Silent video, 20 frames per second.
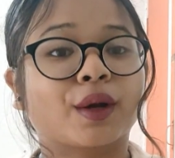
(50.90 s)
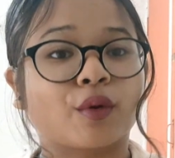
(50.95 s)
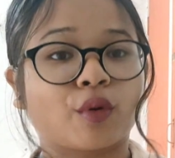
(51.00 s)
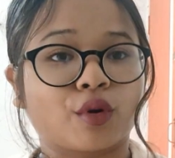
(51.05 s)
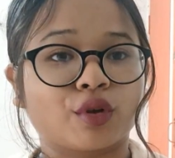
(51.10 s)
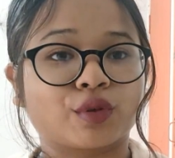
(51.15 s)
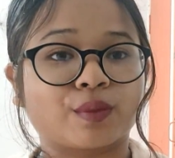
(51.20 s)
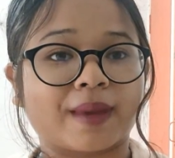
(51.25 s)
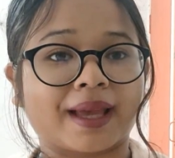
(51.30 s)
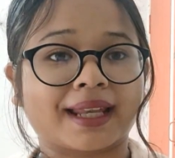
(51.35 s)

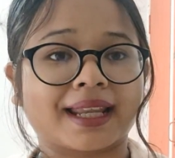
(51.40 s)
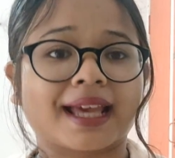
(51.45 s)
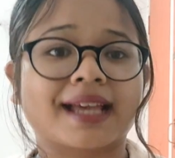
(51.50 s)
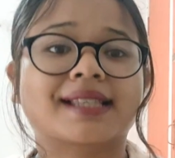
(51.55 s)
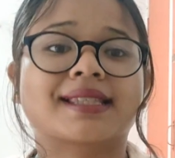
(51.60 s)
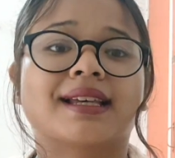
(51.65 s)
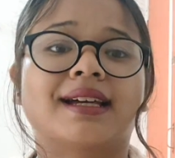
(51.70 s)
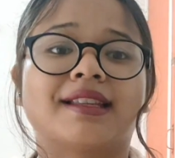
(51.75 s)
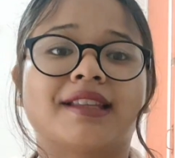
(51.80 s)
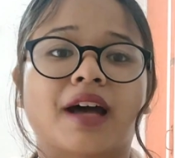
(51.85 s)
Goldman
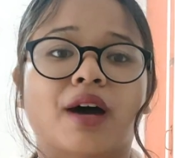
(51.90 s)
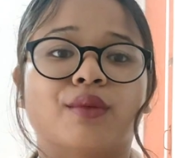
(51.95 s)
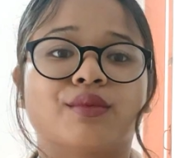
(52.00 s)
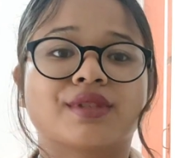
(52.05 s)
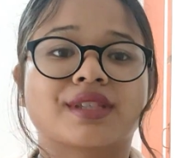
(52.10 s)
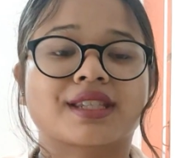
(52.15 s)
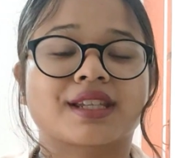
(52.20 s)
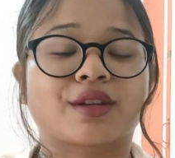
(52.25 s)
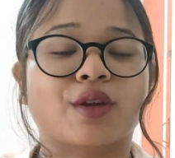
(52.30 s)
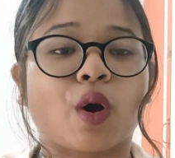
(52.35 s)
has
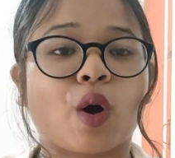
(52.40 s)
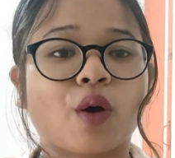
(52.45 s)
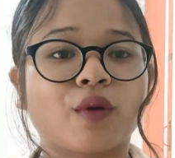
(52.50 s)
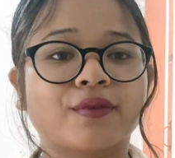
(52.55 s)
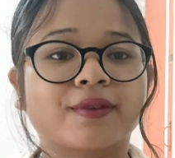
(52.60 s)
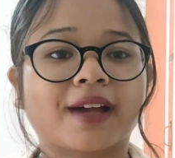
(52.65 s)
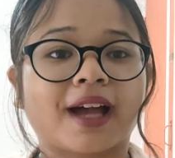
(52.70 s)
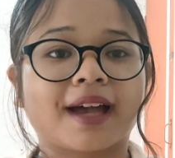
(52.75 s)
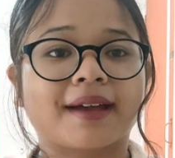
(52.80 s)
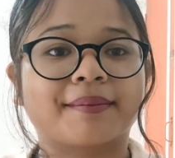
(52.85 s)
announced an
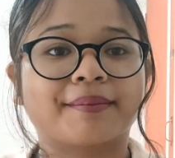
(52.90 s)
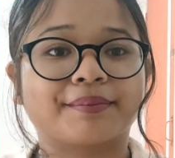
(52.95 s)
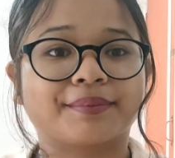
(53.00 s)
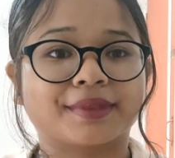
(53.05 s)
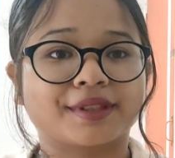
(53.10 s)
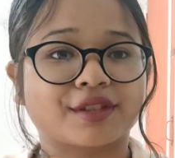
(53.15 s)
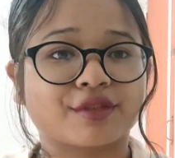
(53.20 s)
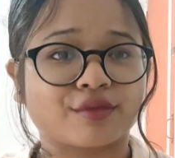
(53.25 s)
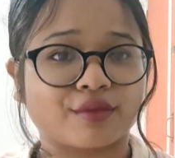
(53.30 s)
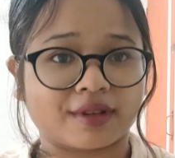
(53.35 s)

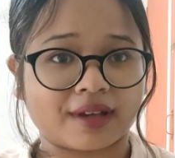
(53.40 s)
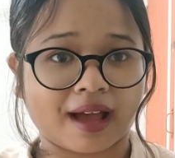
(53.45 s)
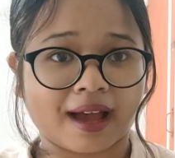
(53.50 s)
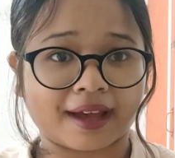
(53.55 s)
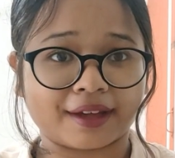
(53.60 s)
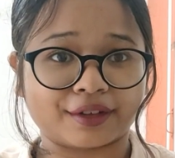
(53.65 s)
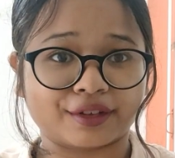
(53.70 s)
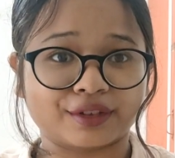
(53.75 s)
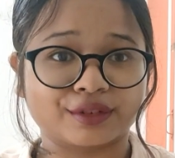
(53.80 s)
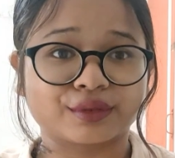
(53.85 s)
off-campus
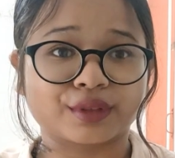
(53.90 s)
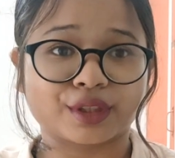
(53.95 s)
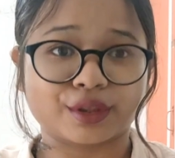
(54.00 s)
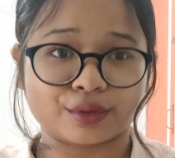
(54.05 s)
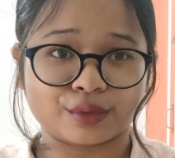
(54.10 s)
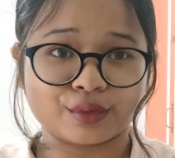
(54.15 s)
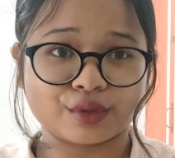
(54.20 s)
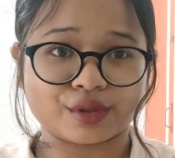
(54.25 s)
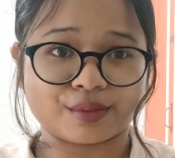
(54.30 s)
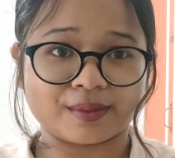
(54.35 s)
hiring
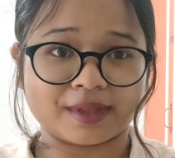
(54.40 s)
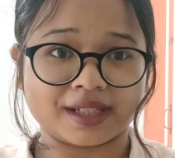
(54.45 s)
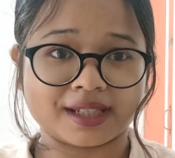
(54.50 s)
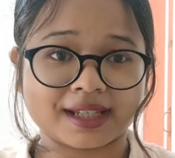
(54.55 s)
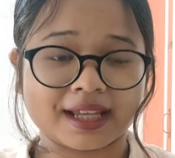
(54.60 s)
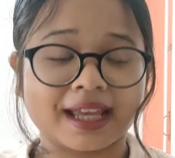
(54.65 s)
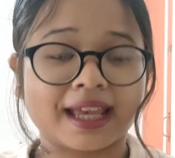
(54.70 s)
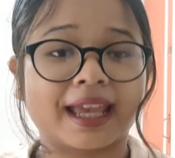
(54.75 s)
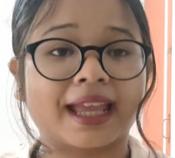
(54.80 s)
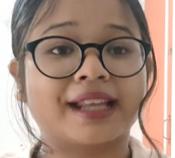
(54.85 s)
recruitment
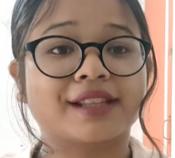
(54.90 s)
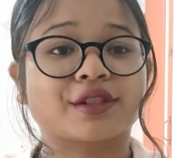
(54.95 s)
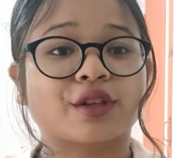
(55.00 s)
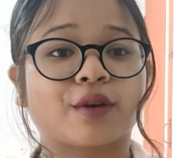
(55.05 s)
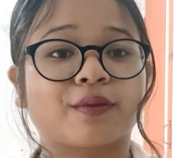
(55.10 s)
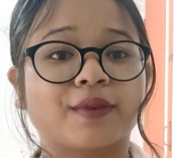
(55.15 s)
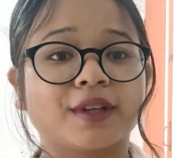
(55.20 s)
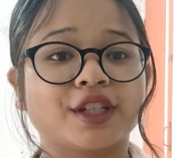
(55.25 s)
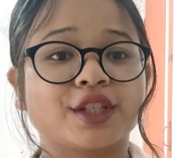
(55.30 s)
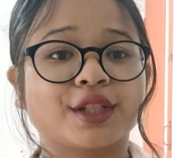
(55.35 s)
in its
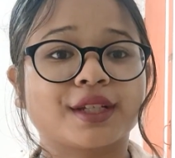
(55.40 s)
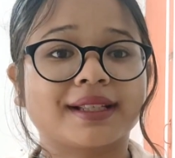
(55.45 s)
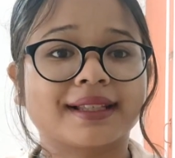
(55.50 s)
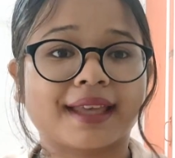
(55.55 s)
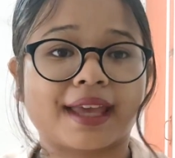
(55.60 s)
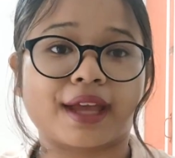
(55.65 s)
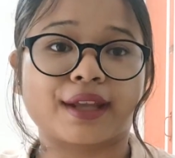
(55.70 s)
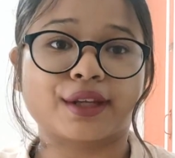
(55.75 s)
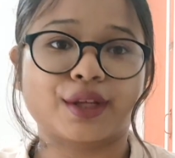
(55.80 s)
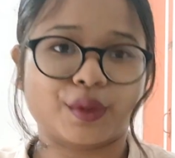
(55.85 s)
official
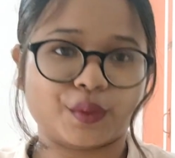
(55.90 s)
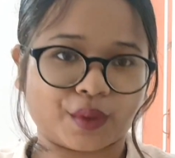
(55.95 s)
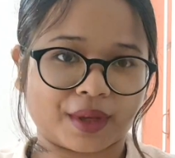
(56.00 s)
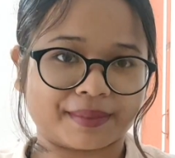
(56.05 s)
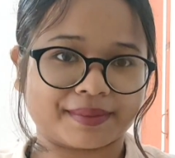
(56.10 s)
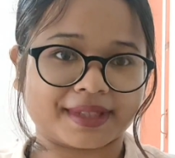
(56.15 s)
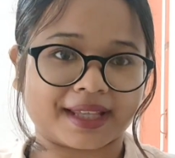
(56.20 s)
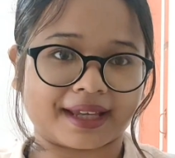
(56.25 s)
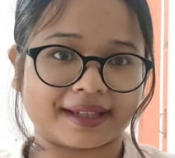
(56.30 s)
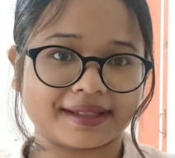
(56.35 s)
career
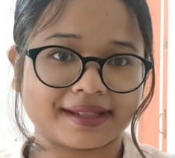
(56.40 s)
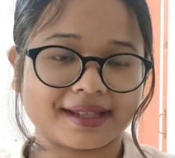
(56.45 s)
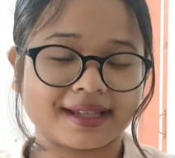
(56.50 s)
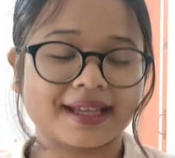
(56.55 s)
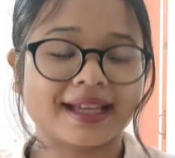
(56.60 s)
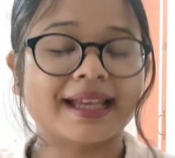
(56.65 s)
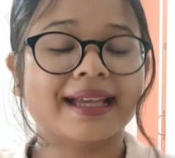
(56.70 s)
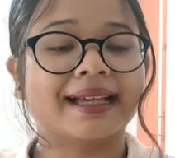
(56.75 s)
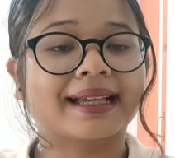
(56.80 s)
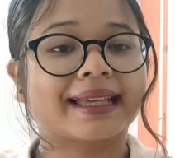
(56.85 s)
website.
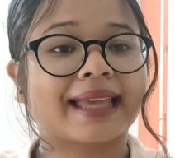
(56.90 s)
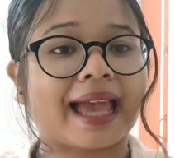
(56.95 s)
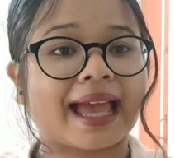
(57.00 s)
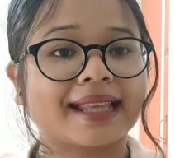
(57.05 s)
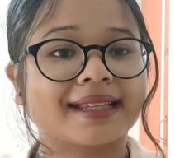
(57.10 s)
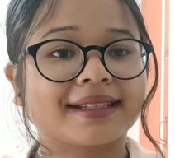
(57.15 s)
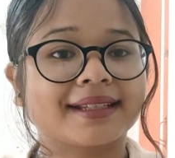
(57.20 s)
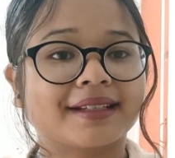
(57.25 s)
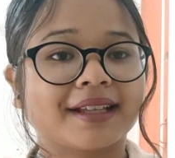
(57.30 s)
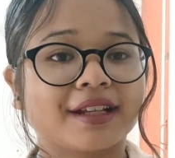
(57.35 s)

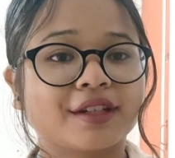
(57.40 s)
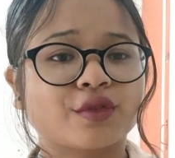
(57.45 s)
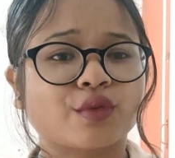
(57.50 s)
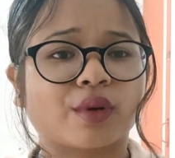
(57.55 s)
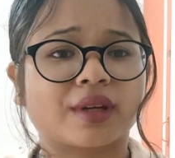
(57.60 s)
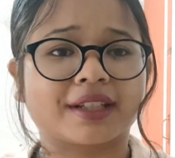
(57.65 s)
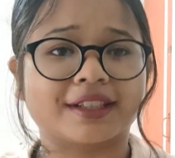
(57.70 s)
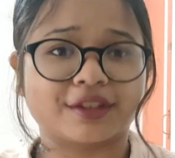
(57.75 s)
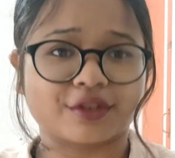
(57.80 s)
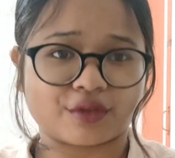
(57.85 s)
Candidates
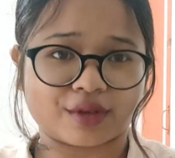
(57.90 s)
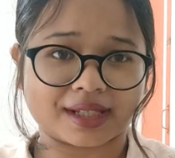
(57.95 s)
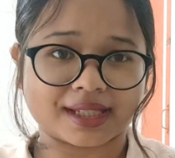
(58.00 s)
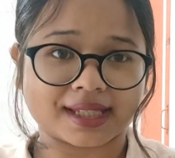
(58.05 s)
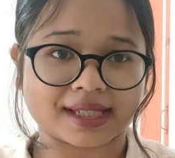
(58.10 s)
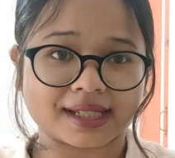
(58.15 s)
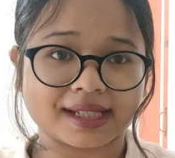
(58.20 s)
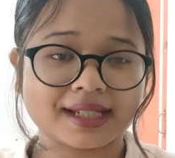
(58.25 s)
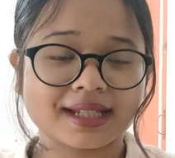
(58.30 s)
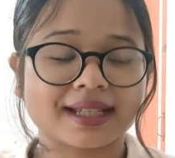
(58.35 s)
who are
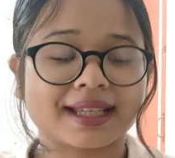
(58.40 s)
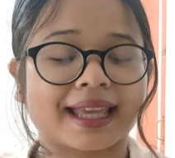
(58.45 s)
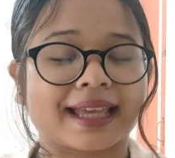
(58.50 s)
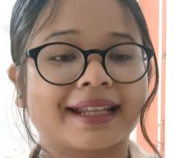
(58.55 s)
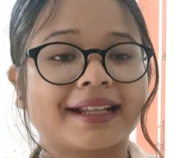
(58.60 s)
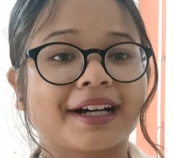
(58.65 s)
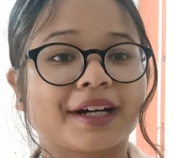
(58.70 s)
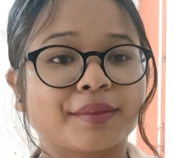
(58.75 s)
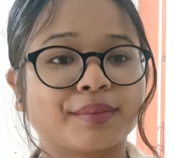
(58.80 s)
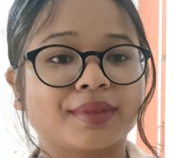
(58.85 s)
interested
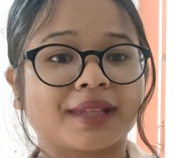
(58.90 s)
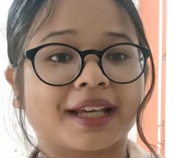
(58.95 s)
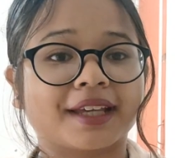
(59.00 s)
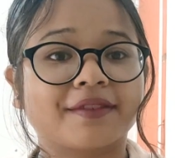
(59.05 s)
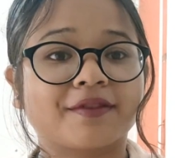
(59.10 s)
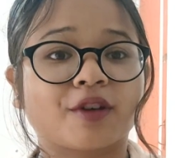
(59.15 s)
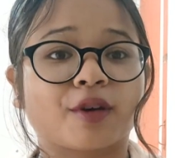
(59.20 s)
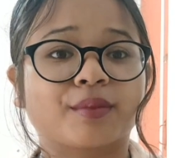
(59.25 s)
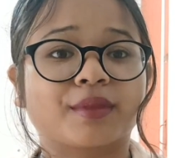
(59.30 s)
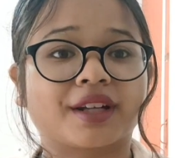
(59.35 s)
can
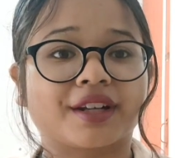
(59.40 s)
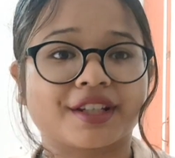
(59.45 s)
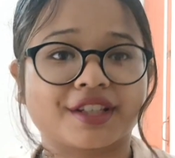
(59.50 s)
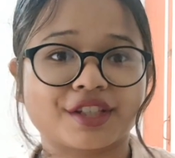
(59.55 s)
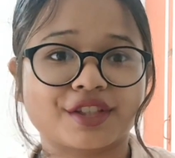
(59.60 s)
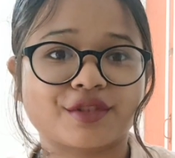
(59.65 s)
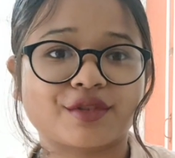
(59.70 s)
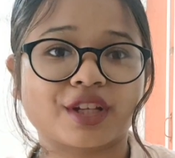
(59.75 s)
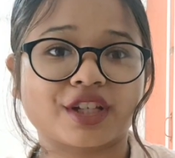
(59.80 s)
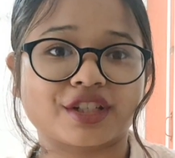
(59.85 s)
apply from the
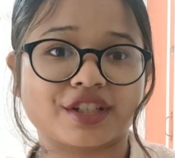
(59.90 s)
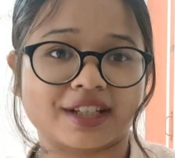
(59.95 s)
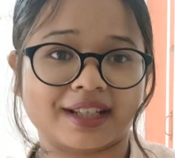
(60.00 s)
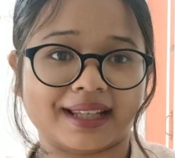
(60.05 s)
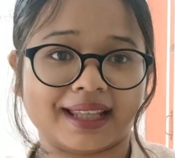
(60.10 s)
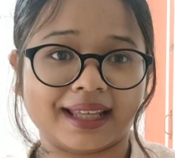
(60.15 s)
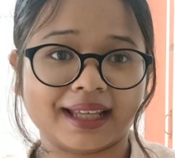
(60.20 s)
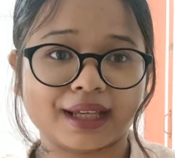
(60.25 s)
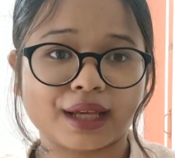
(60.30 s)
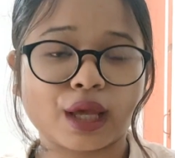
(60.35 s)

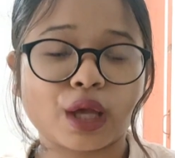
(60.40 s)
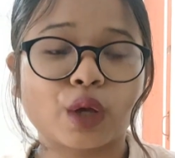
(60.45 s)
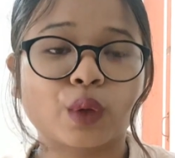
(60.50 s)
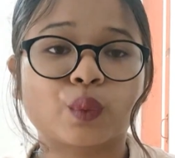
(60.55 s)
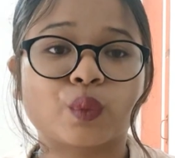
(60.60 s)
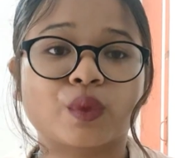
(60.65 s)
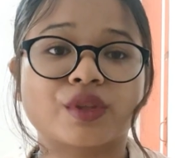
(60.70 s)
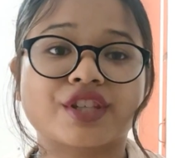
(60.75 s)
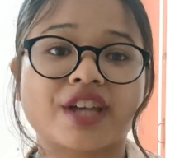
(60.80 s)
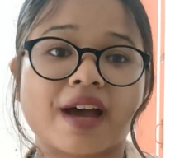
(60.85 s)
registration link,
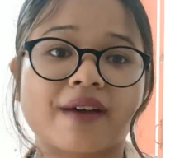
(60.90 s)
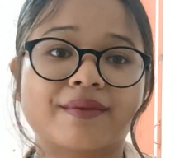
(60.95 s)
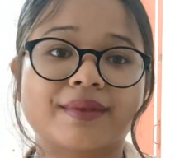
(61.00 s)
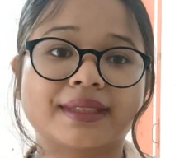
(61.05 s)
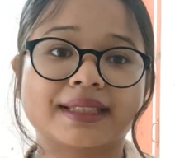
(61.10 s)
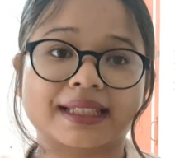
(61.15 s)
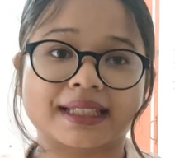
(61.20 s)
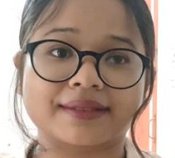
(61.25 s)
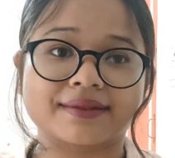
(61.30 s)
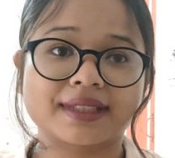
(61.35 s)
which have
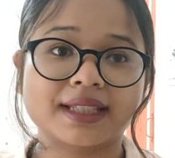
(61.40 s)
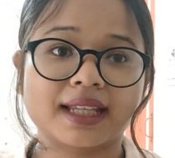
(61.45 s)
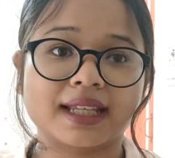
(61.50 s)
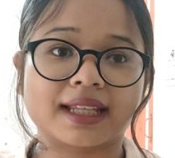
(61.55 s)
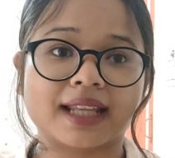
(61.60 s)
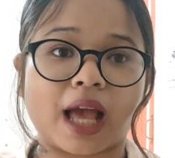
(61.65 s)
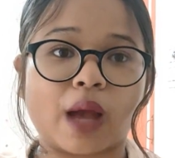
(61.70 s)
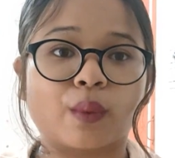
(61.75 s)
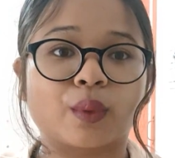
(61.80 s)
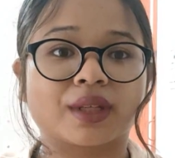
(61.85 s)
been given
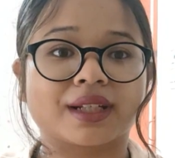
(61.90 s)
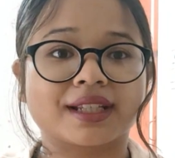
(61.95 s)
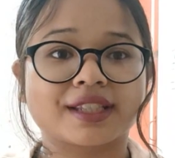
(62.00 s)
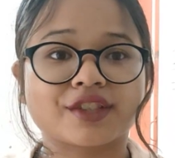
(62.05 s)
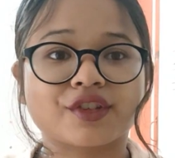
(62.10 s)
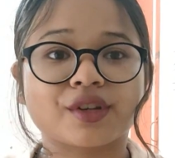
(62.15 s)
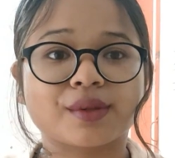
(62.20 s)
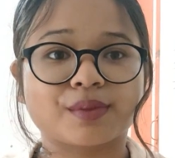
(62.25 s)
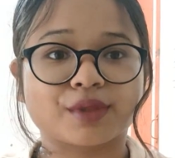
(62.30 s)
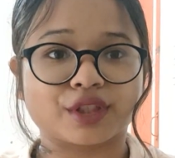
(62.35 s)
in our
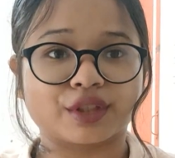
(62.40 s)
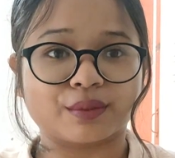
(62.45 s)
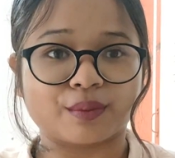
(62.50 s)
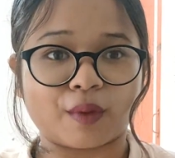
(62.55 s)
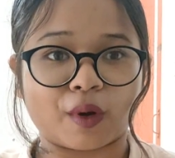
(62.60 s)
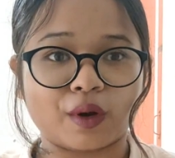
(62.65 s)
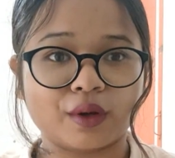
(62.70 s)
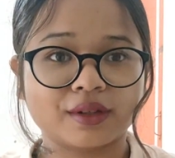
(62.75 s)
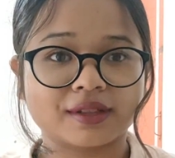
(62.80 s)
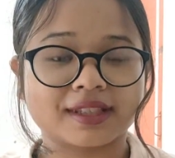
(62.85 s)
description
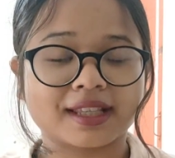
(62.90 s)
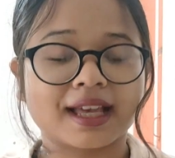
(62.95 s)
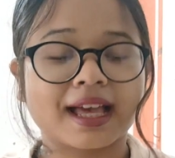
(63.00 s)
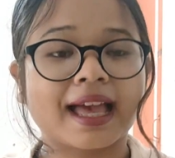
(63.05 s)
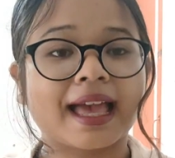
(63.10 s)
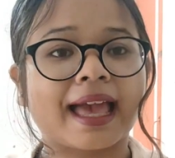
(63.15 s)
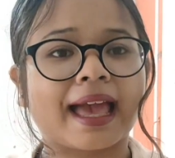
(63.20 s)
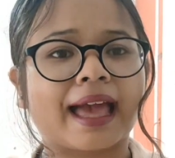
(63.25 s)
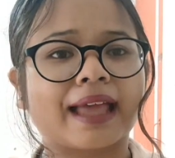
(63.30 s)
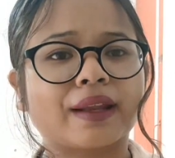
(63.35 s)
box,
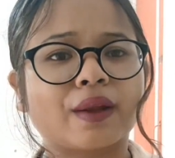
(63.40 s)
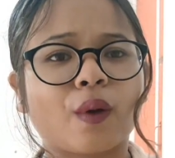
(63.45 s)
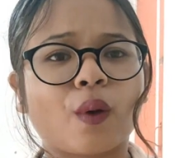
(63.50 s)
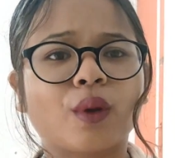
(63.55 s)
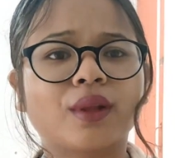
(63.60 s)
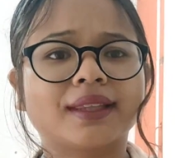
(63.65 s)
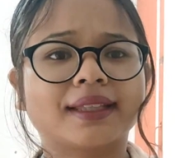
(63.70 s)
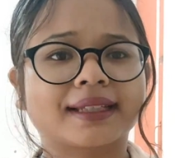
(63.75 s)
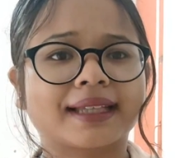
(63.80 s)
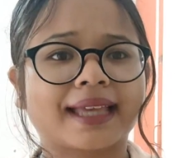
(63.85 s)
and all